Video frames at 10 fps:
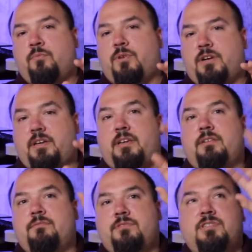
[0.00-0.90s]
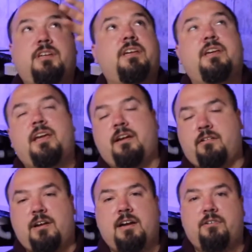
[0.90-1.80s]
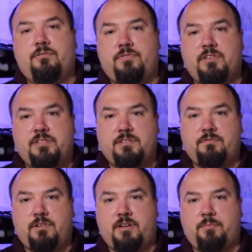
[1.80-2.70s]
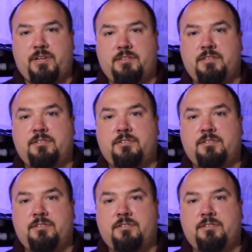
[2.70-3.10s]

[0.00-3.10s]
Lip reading: by sucking air out of this environment,